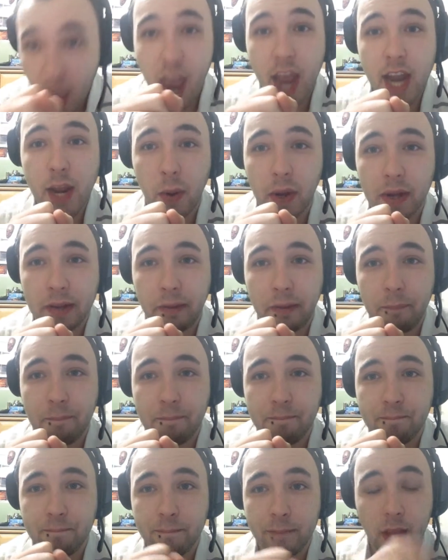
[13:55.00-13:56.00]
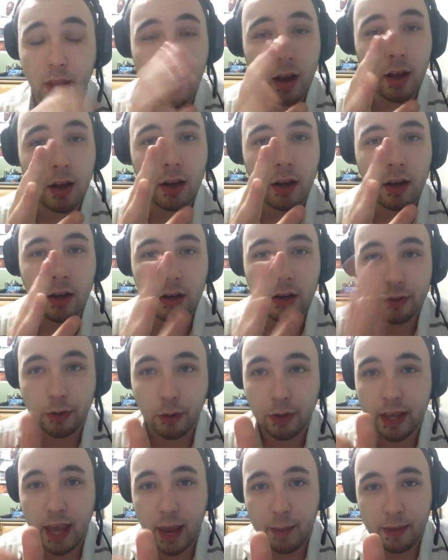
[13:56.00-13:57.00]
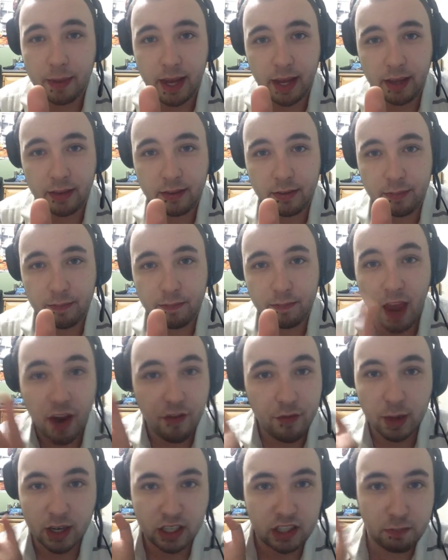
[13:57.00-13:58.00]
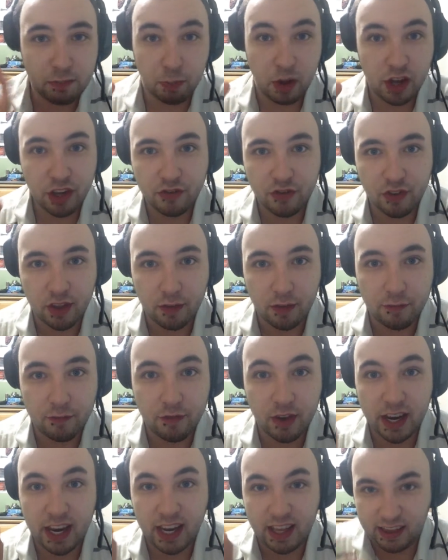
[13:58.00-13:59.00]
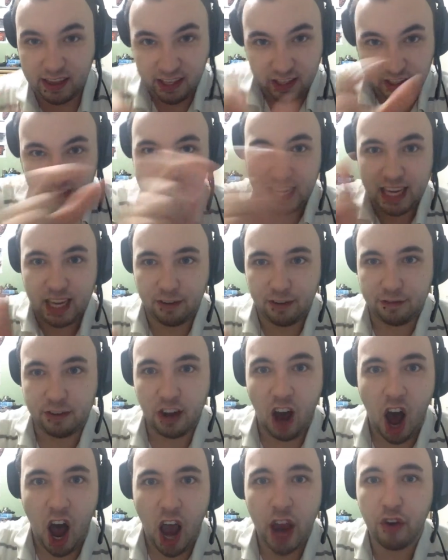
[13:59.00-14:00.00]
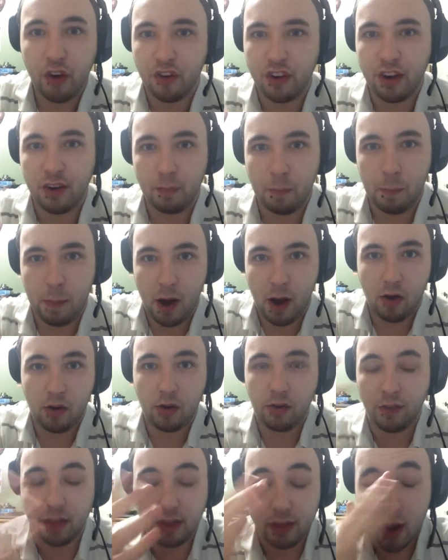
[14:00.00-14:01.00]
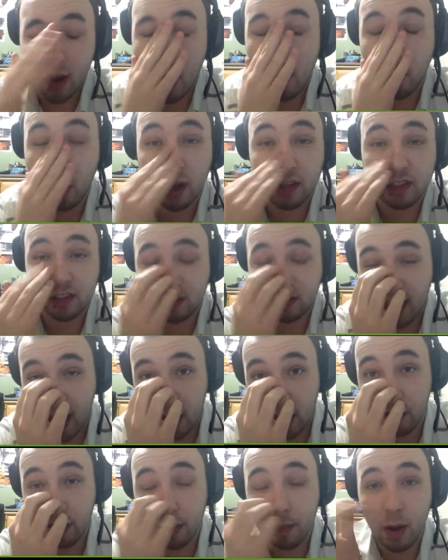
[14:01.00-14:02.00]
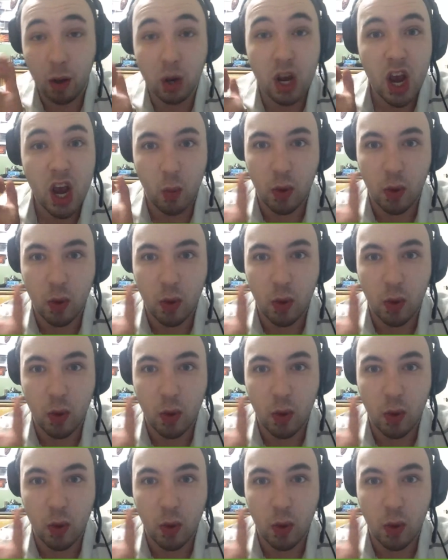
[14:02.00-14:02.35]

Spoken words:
Anyways. So the game begins. Everybody sprints for the freaking little lick of tire and barrel that there was scattered about.